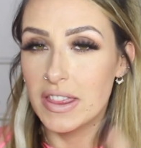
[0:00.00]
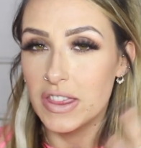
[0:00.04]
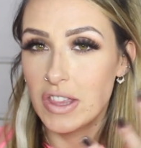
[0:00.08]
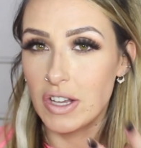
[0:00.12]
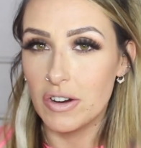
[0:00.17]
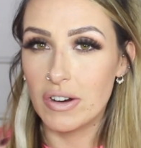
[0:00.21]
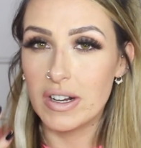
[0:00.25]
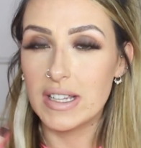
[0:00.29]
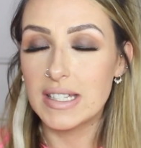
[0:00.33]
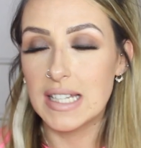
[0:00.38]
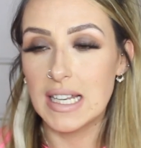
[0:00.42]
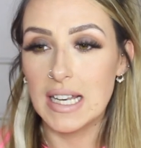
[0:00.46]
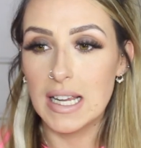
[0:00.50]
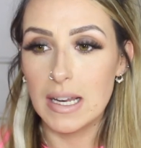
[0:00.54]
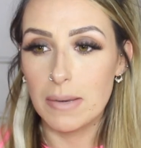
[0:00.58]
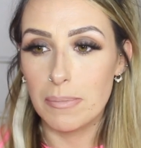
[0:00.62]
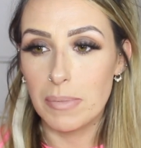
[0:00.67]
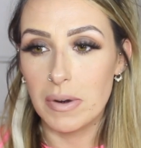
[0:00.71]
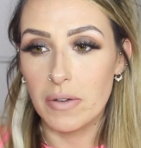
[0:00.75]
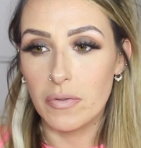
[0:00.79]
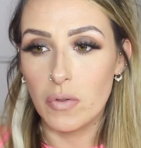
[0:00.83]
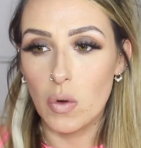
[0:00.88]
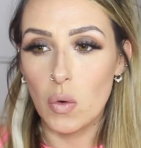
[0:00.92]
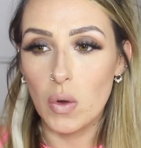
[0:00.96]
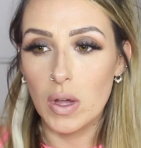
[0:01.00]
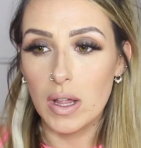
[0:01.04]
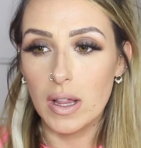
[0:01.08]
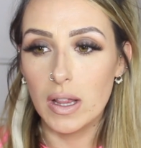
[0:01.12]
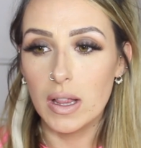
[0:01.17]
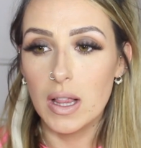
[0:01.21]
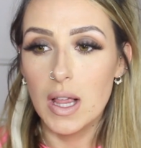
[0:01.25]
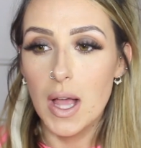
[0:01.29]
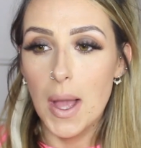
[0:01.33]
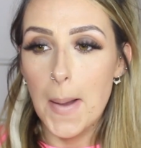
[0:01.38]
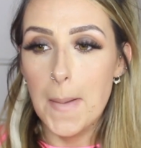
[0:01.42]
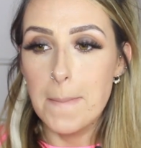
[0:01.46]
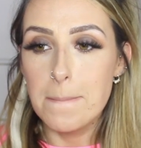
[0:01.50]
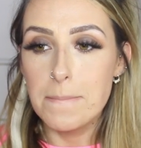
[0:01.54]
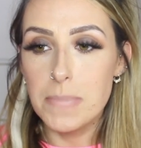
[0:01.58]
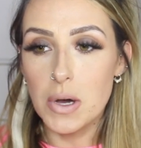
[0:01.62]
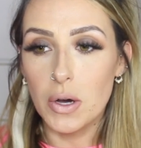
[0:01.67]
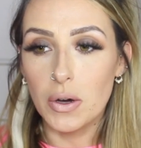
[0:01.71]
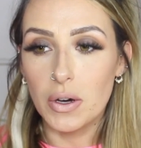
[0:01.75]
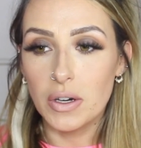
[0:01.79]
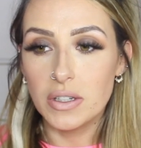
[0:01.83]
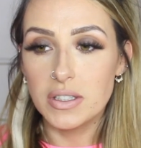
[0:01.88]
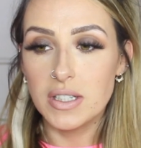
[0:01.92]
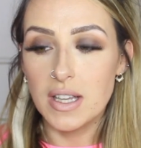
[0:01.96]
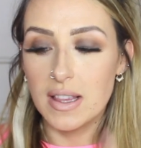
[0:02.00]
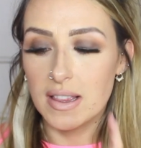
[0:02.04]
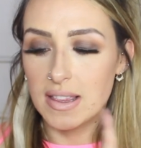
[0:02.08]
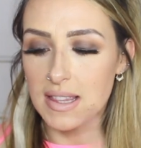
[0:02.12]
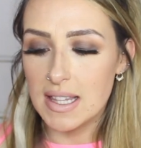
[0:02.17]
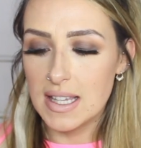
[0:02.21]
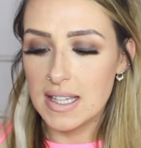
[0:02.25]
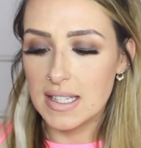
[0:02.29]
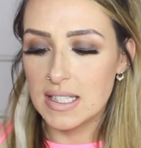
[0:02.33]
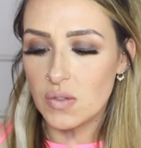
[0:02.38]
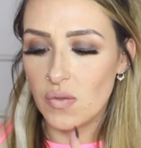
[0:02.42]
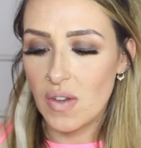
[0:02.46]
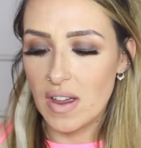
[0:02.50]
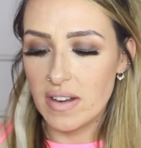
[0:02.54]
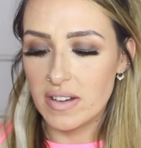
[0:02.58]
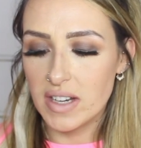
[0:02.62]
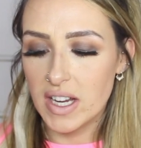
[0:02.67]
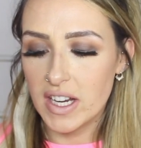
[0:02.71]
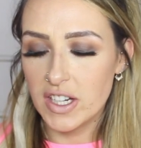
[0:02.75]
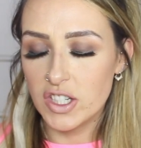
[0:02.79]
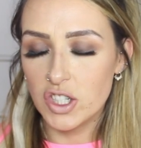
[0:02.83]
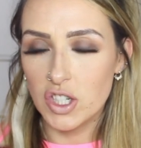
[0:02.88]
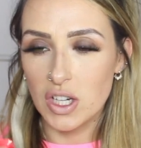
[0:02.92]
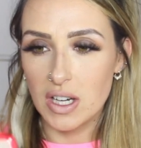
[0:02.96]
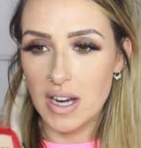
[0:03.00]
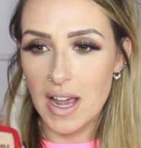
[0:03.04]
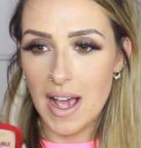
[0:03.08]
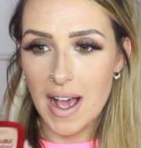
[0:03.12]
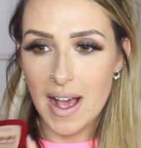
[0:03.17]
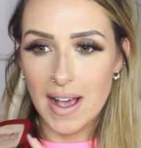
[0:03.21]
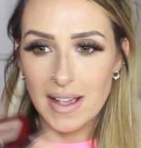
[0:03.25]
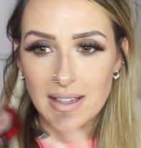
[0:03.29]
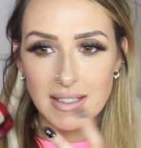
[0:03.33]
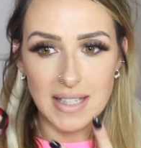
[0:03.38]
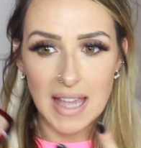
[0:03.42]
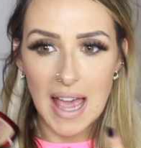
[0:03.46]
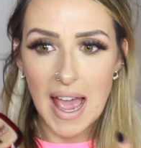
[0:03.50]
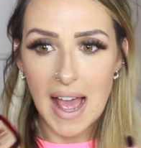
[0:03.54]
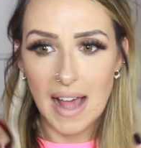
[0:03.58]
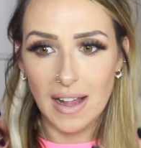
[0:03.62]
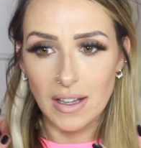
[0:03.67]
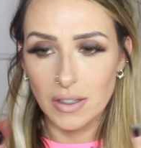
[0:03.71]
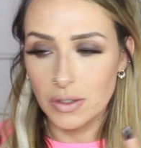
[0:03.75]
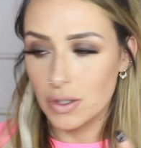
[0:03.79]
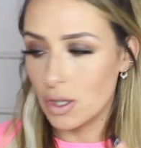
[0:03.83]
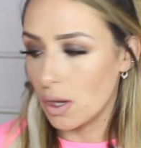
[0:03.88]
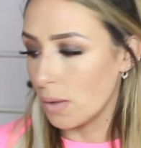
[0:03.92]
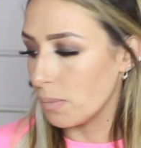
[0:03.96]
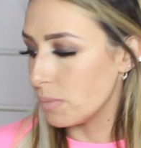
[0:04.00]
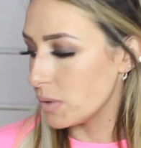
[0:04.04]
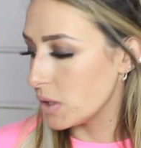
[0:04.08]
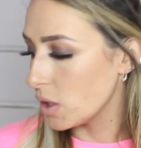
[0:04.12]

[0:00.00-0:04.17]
there is a little bit of oil, but this foundation has held up.